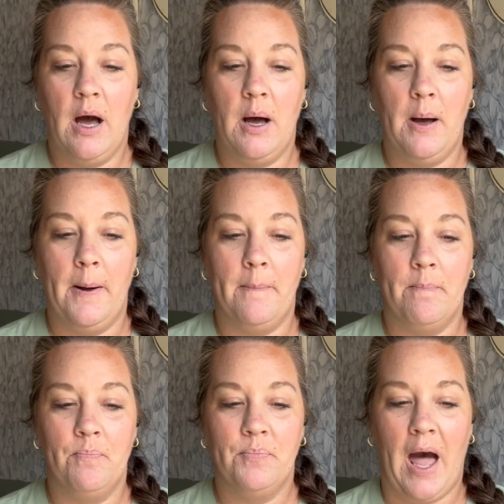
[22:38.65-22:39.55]

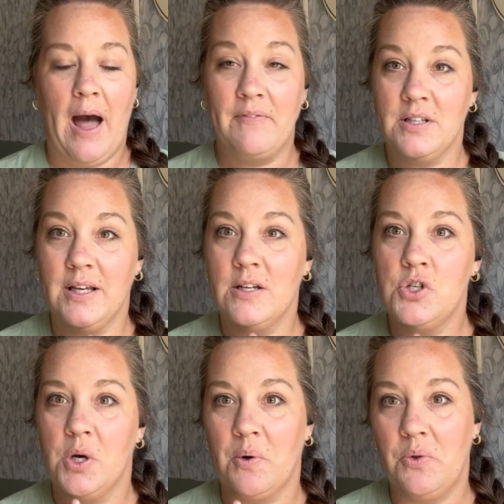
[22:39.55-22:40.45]
I have to like
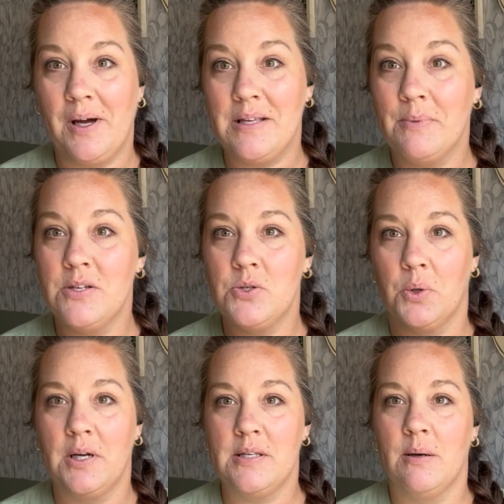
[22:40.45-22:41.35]
share with you guys my
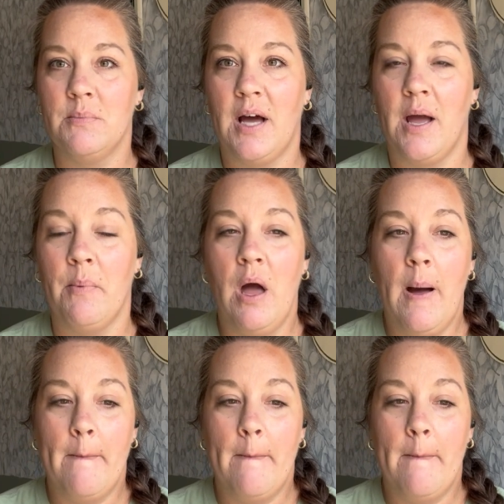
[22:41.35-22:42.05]
story sometime,